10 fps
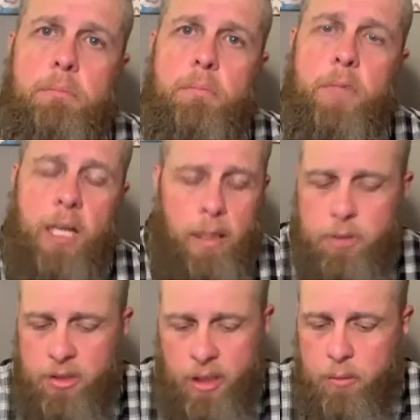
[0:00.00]
And I'm
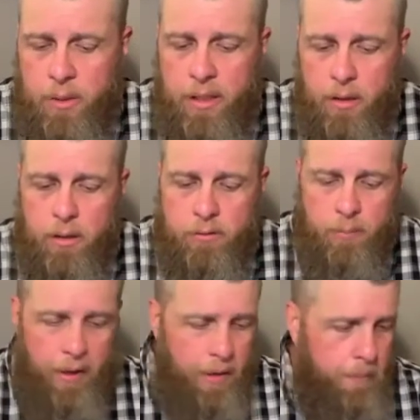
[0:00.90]
just saying, we can learn from
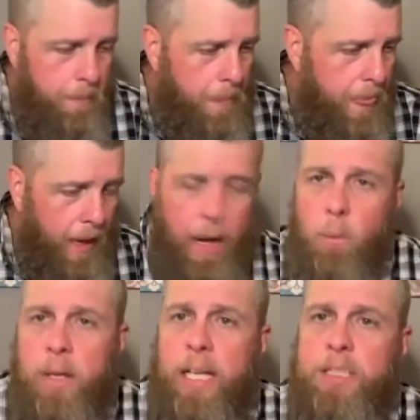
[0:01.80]
that. I got one
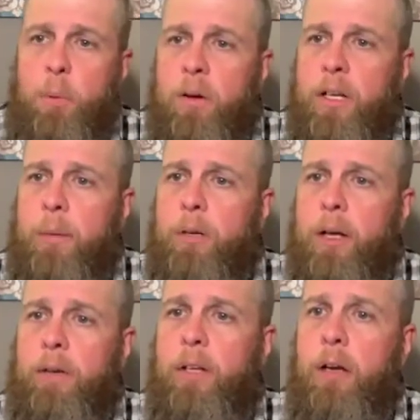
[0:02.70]
last point and I'm done.
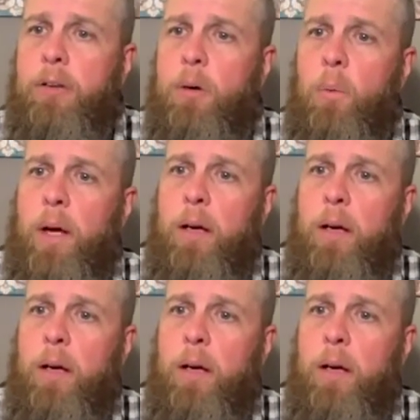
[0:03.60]
Y'all doing well?